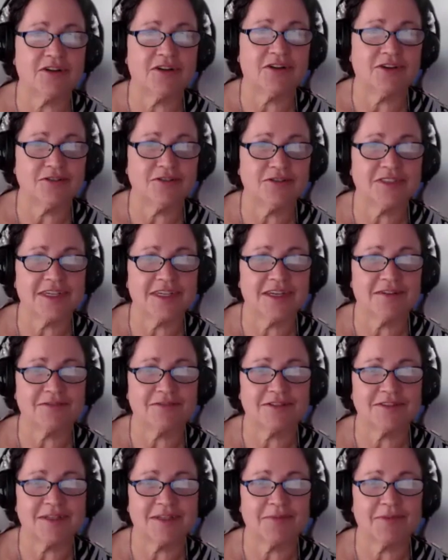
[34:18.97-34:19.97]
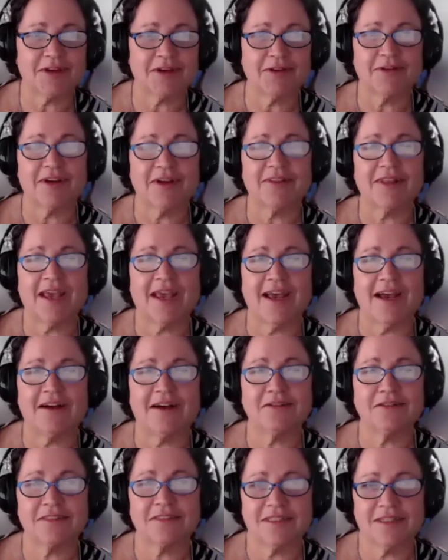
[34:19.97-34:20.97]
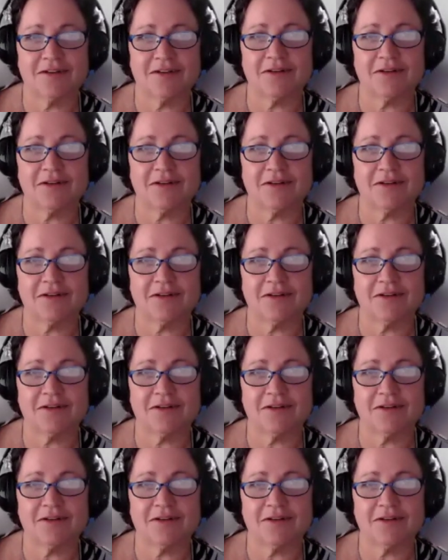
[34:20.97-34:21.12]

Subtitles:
or using it for something around the house,